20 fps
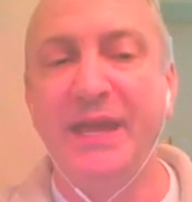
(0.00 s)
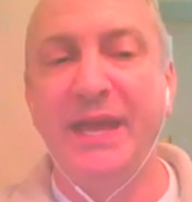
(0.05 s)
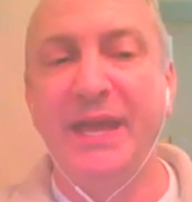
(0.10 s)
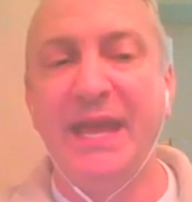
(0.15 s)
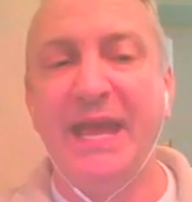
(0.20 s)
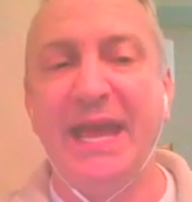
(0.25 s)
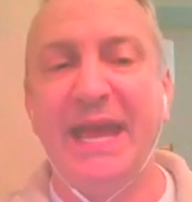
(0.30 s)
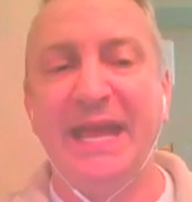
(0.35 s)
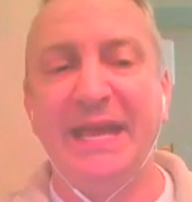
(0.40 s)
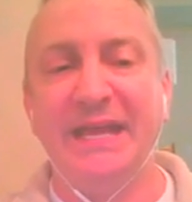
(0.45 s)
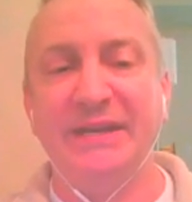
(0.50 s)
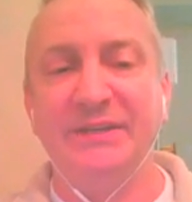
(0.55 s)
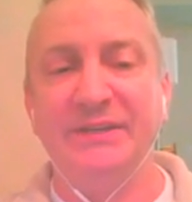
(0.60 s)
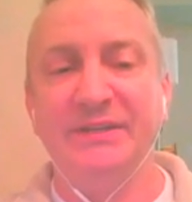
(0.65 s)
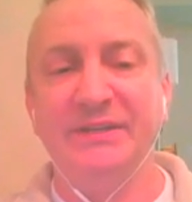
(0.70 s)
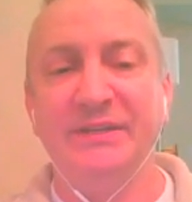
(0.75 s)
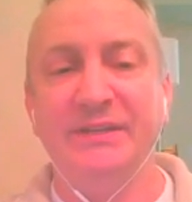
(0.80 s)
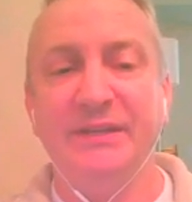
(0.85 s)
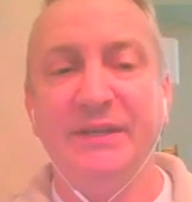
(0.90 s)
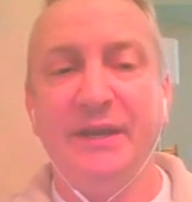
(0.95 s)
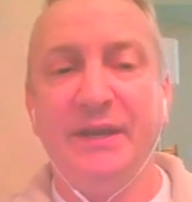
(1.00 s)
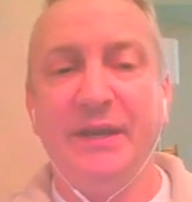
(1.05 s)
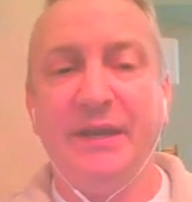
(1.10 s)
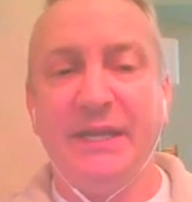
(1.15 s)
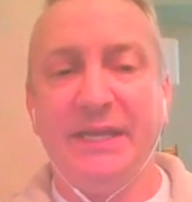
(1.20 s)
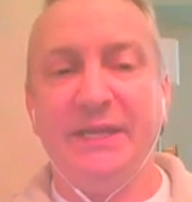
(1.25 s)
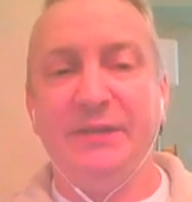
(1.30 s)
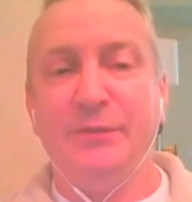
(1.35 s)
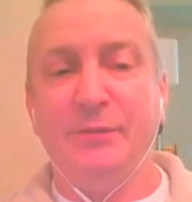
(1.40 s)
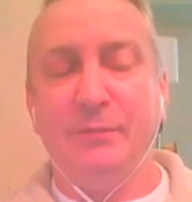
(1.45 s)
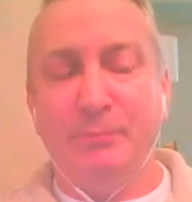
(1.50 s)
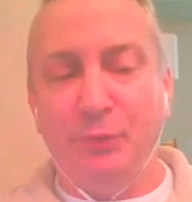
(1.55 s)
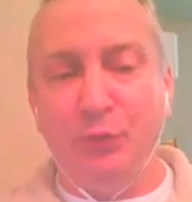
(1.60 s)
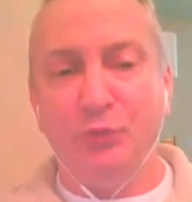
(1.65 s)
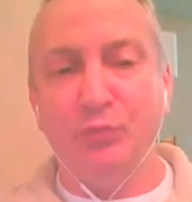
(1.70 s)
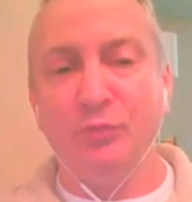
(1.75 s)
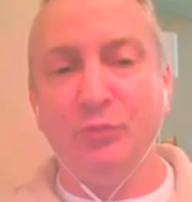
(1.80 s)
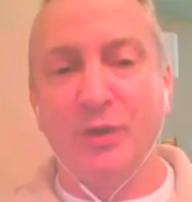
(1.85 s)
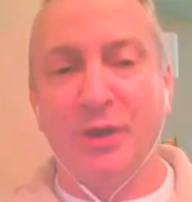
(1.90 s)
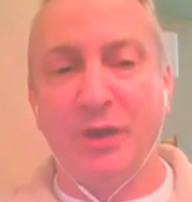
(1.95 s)
And in the boot
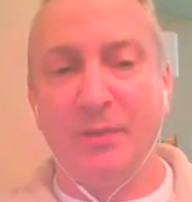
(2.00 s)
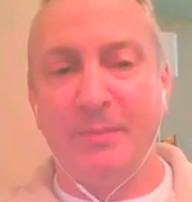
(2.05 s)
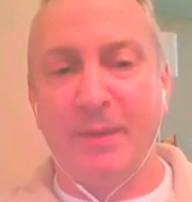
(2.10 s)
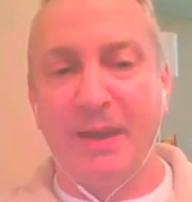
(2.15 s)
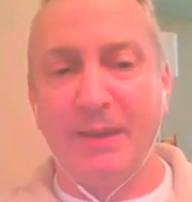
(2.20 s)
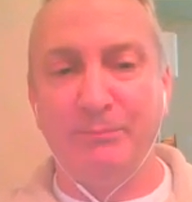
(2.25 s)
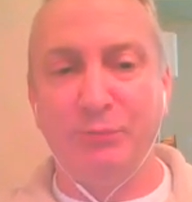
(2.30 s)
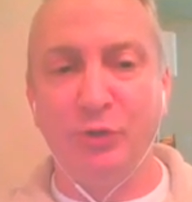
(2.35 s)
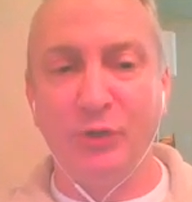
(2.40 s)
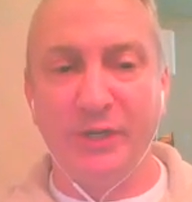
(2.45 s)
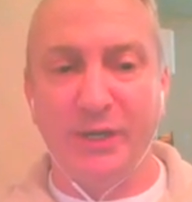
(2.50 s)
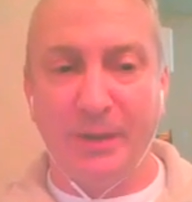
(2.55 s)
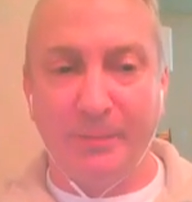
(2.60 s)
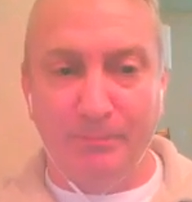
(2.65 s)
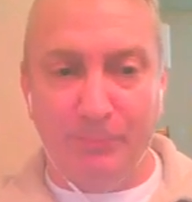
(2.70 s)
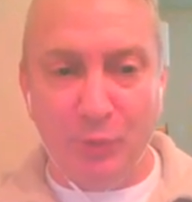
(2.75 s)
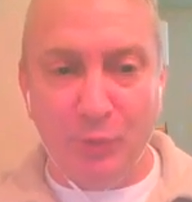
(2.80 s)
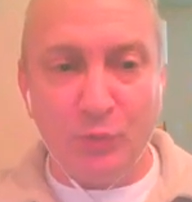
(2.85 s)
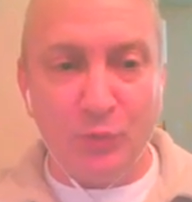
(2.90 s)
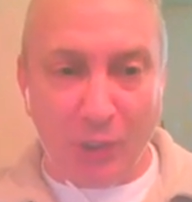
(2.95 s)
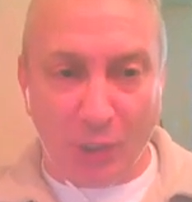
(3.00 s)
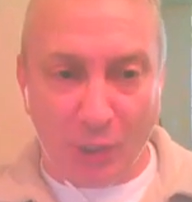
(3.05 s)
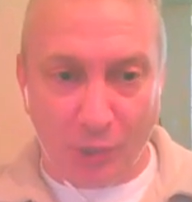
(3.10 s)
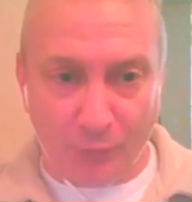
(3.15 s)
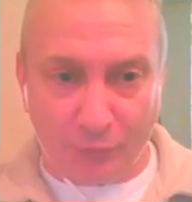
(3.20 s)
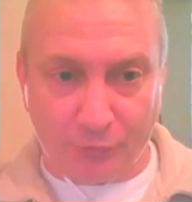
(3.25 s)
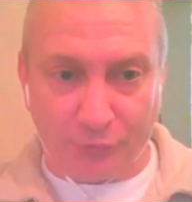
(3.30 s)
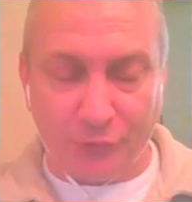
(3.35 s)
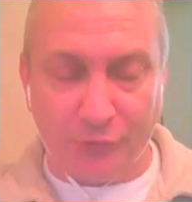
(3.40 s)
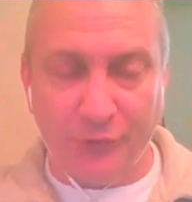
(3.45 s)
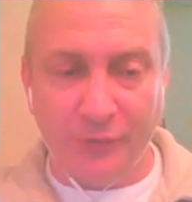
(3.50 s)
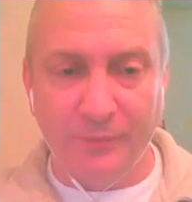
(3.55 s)
ROM, I put a bootloader